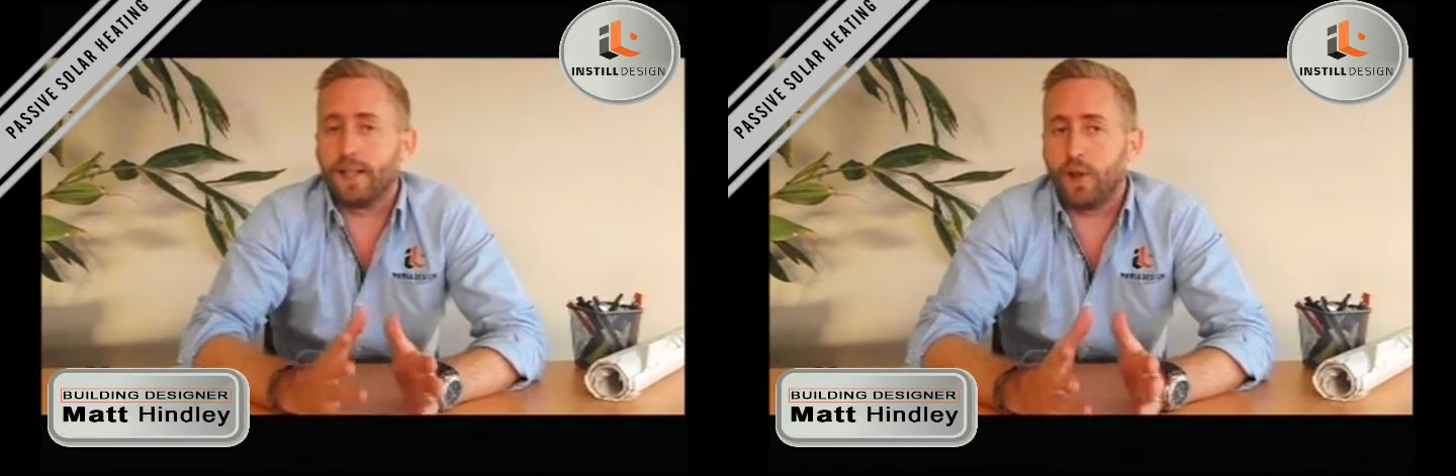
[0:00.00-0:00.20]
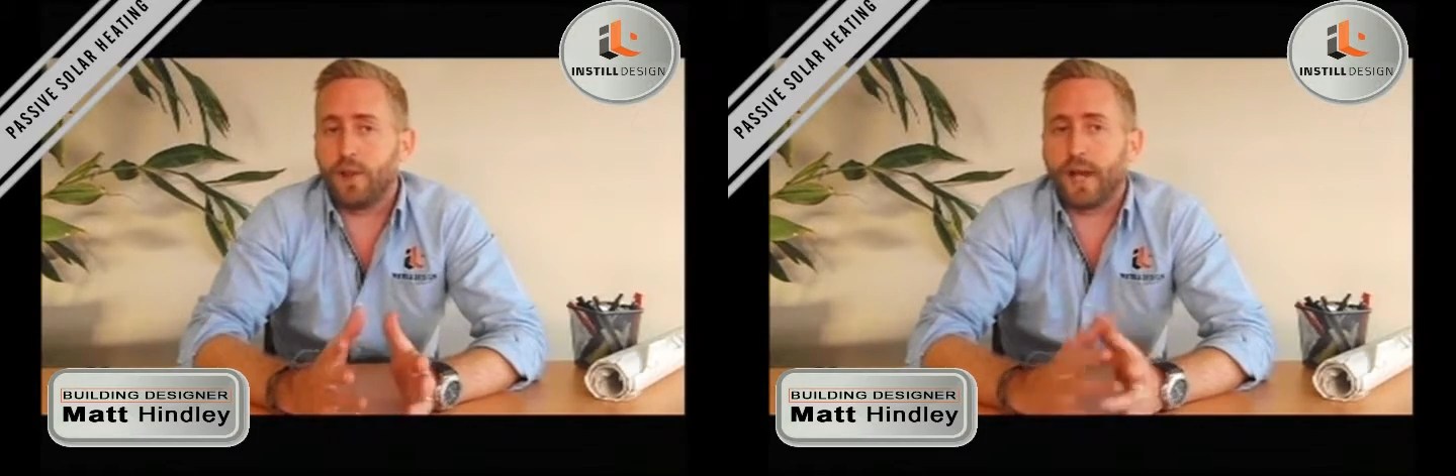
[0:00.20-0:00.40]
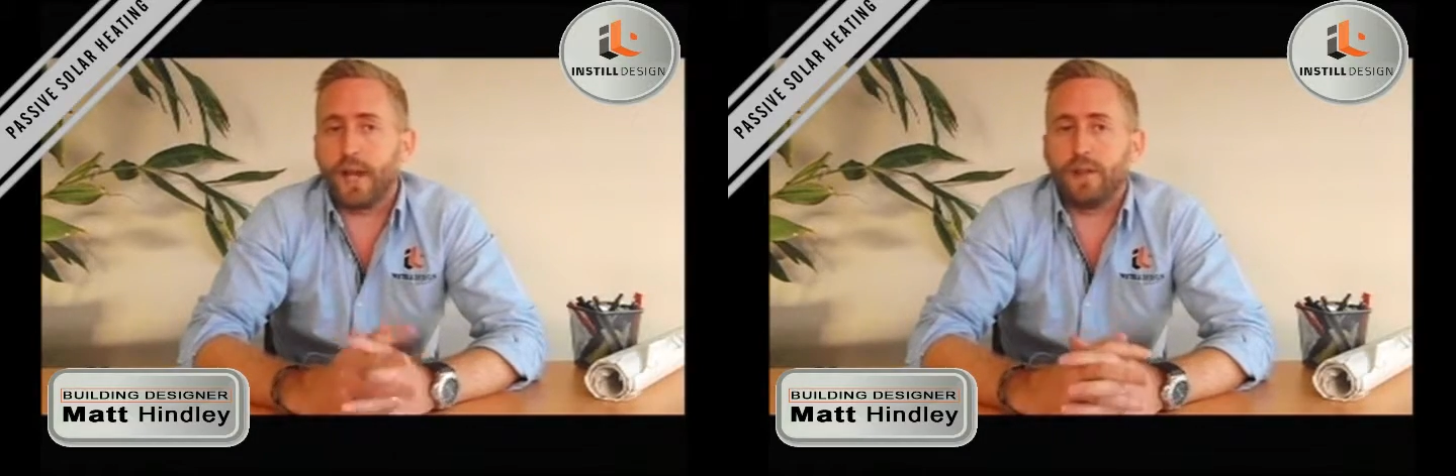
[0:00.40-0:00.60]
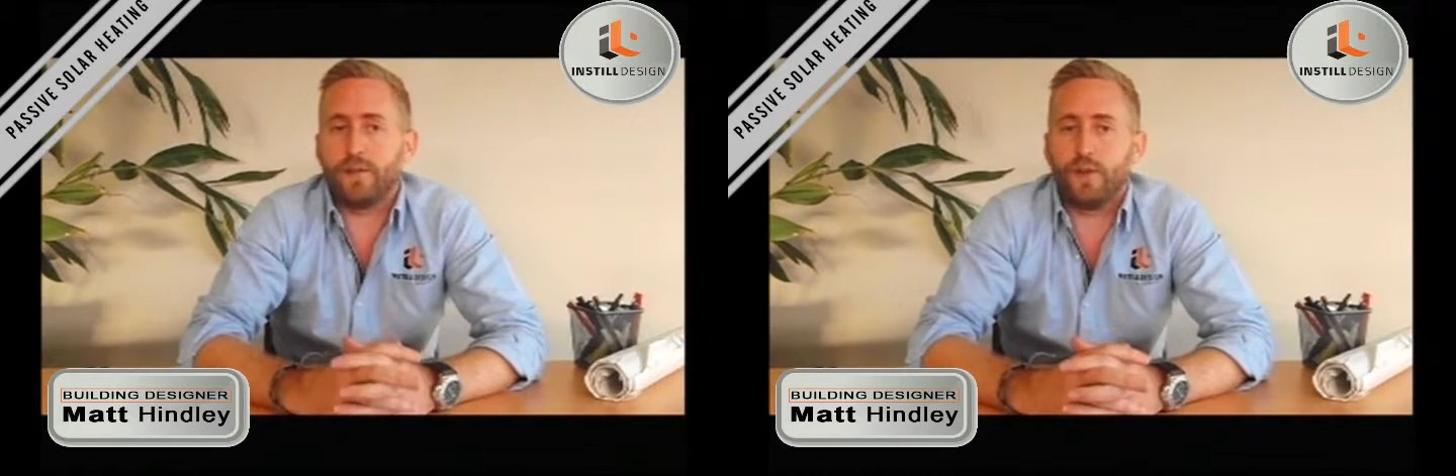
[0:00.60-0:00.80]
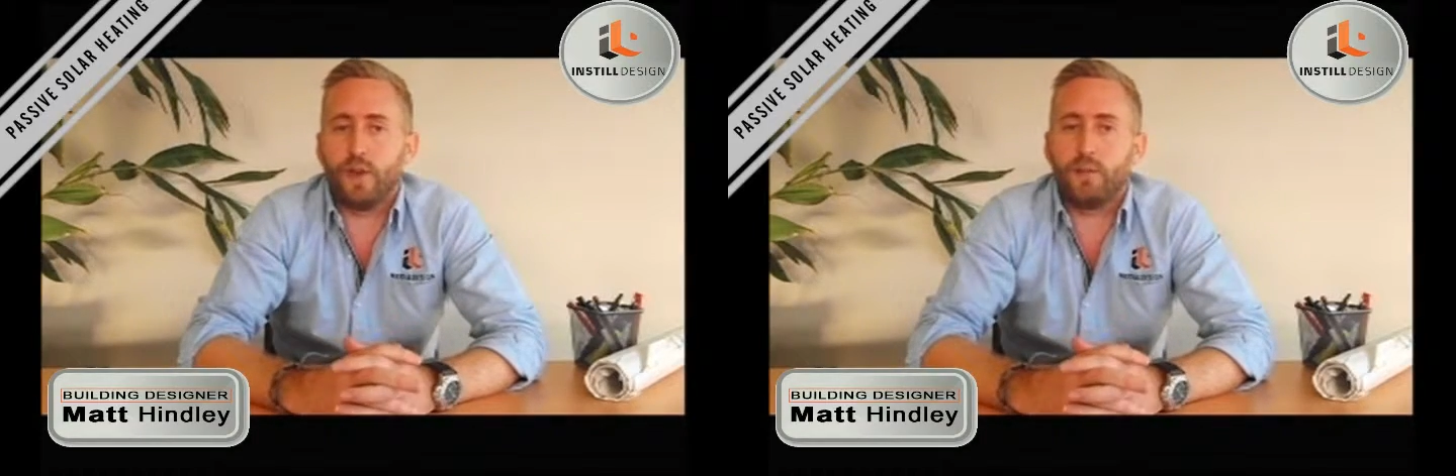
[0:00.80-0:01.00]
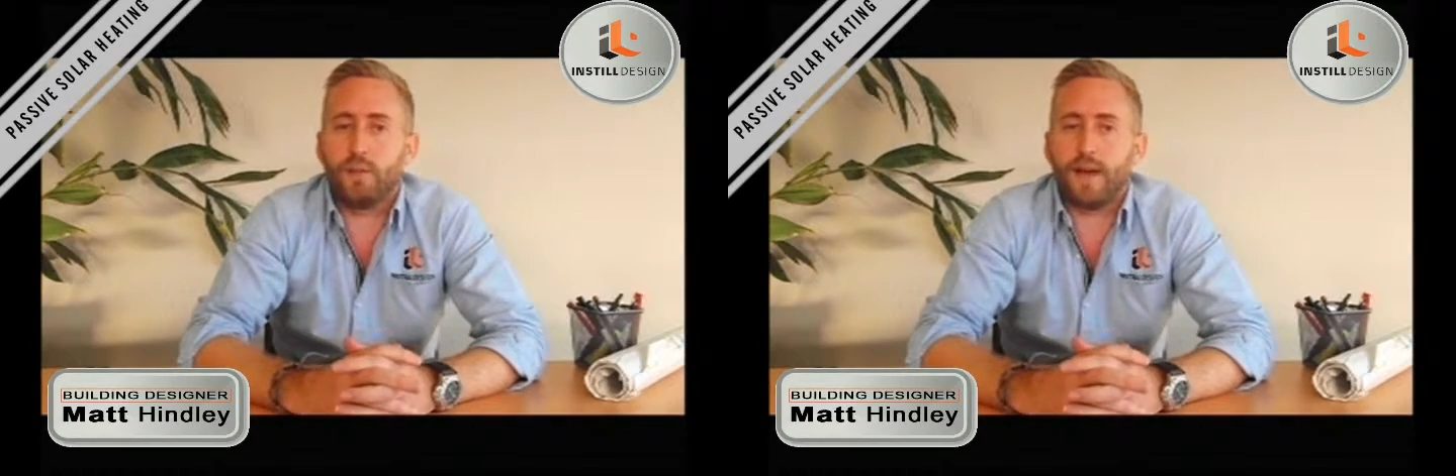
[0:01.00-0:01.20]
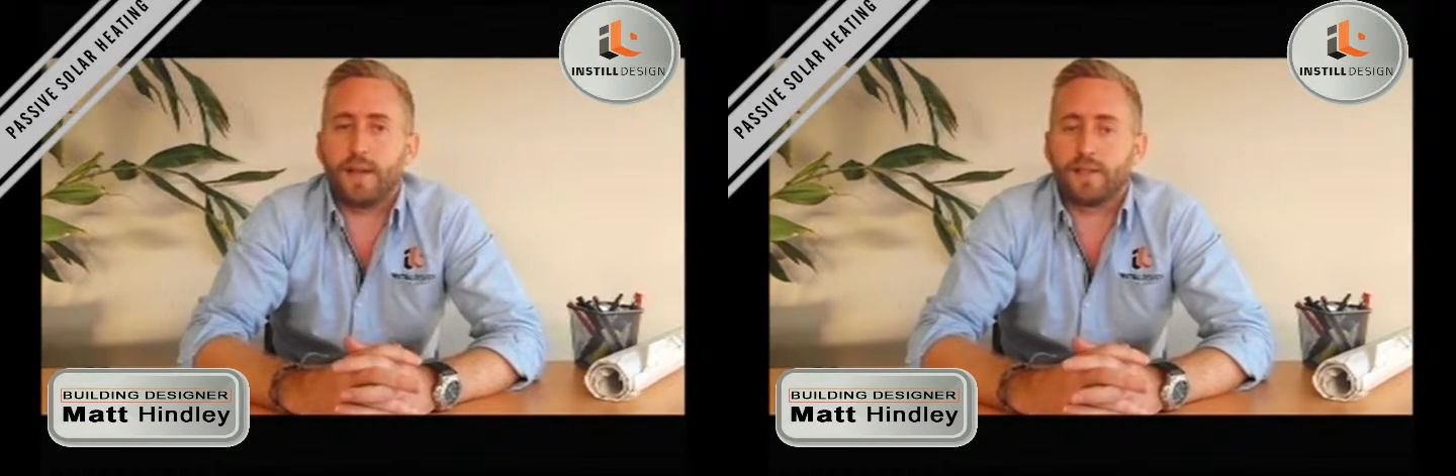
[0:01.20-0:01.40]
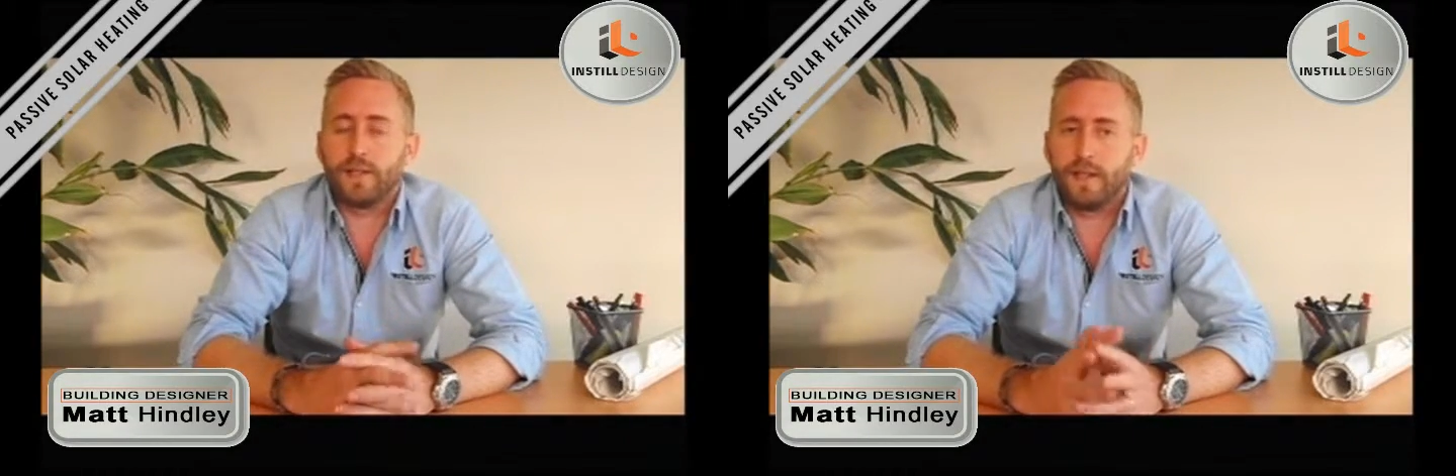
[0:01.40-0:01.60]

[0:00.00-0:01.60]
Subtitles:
locate the thermal mass,